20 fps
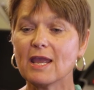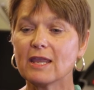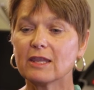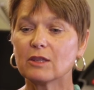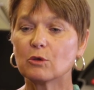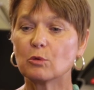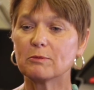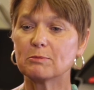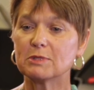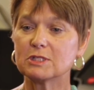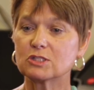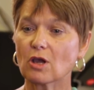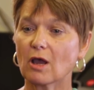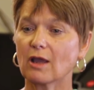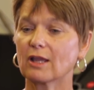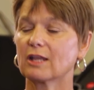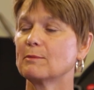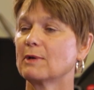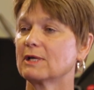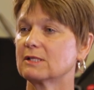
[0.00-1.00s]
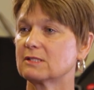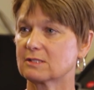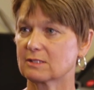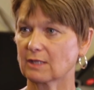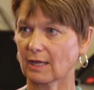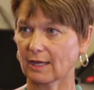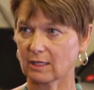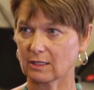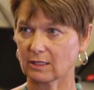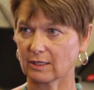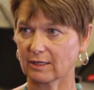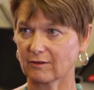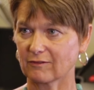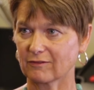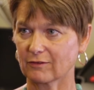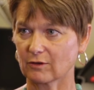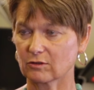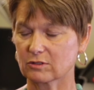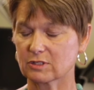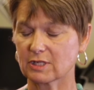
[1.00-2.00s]
you know, we've been talking about cycling,
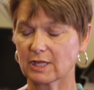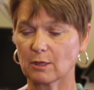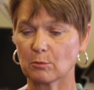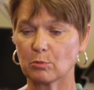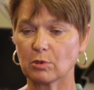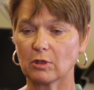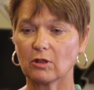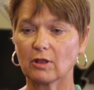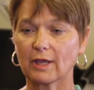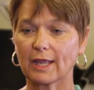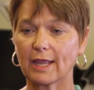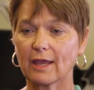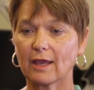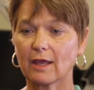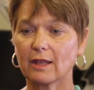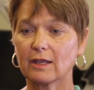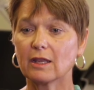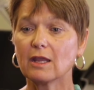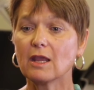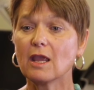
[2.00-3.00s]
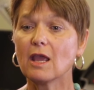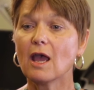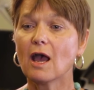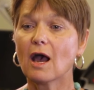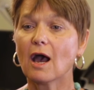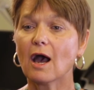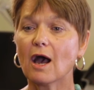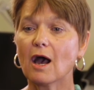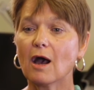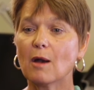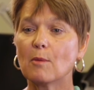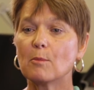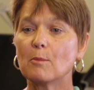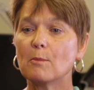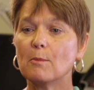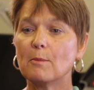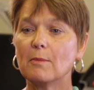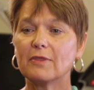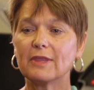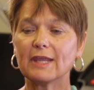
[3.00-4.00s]
for example, and uh,
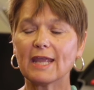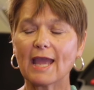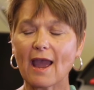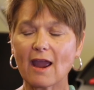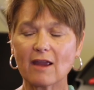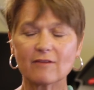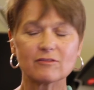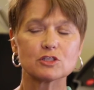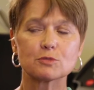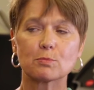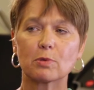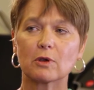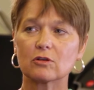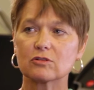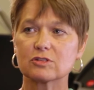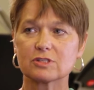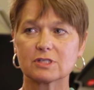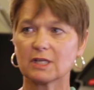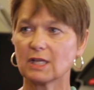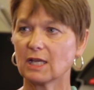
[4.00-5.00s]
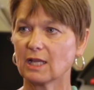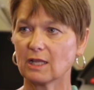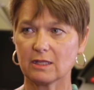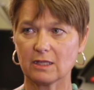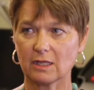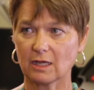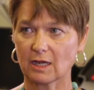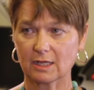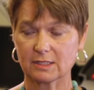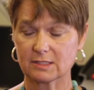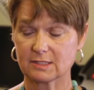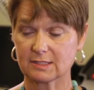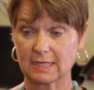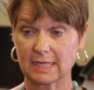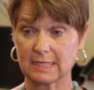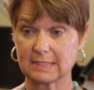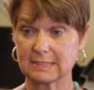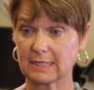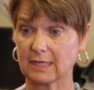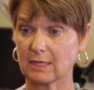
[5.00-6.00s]
the average person in the United
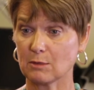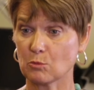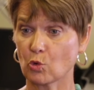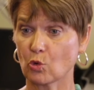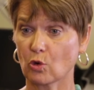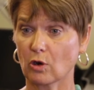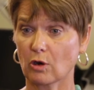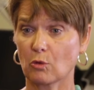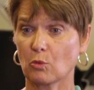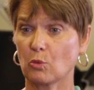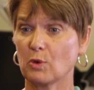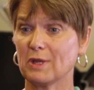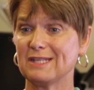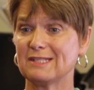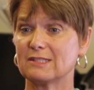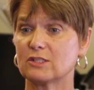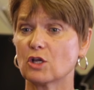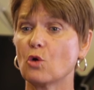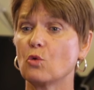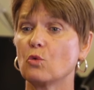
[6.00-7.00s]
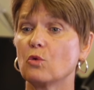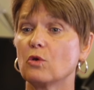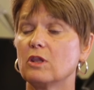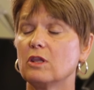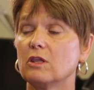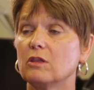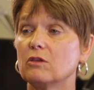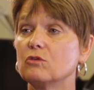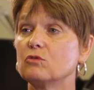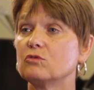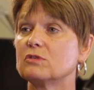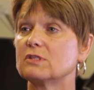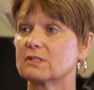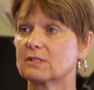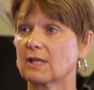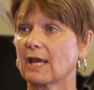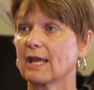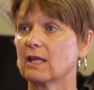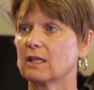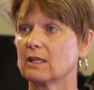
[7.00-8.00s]
States anymore, we don't use
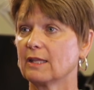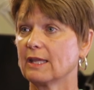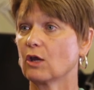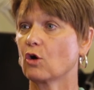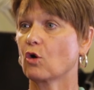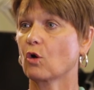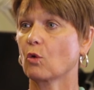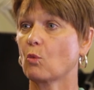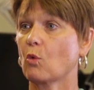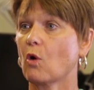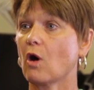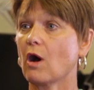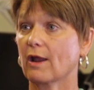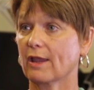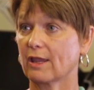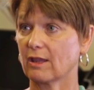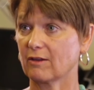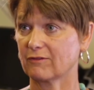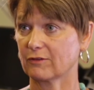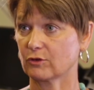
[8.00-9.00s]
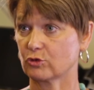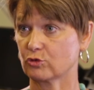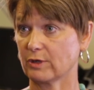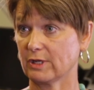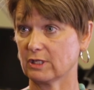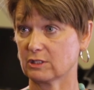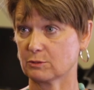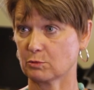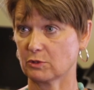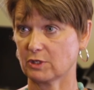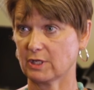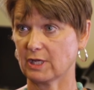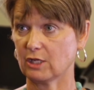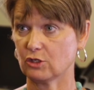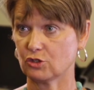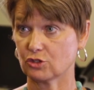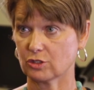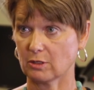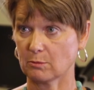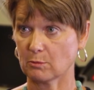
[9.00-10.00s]
cycling or walking for
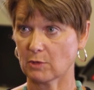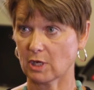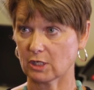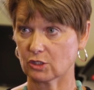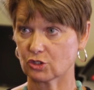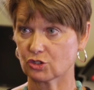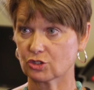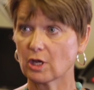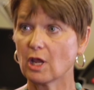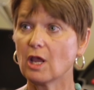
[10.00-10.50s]
transportation much.